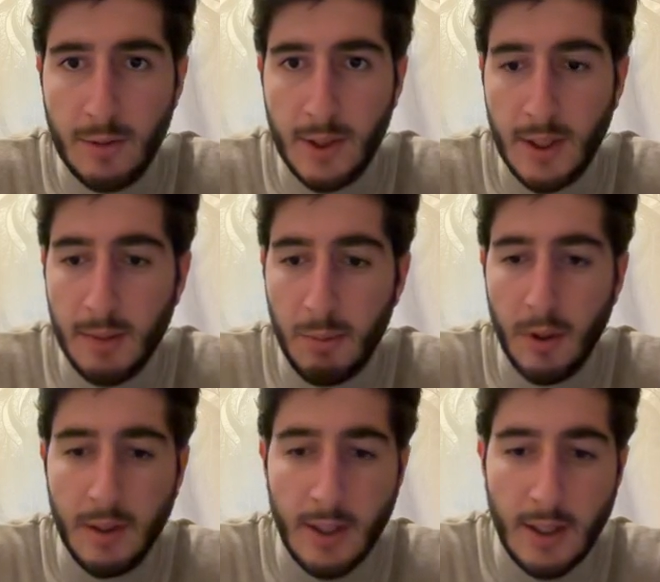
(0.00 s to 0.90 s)
of second
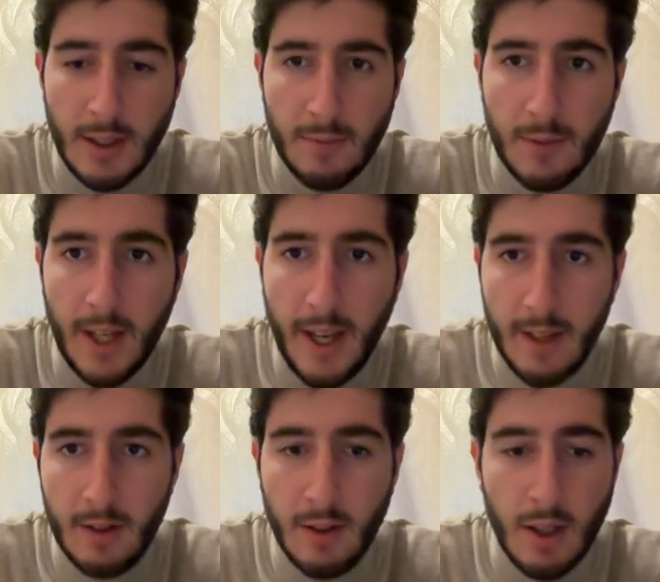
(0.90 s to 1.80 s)
point negative
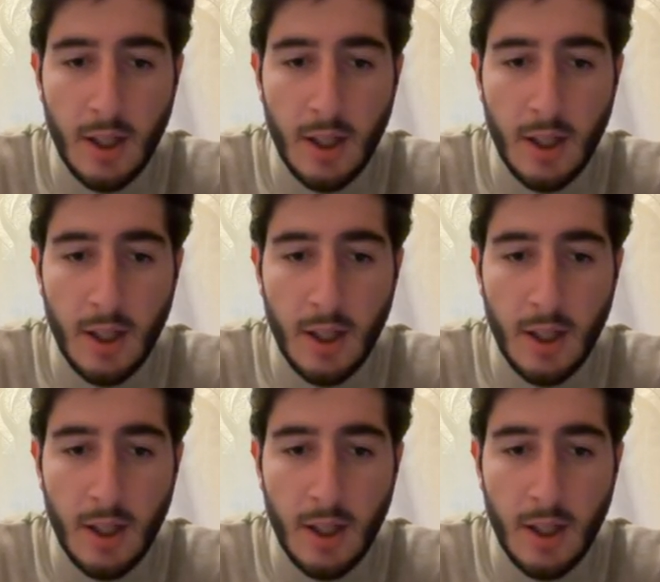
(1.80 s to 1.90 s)
9,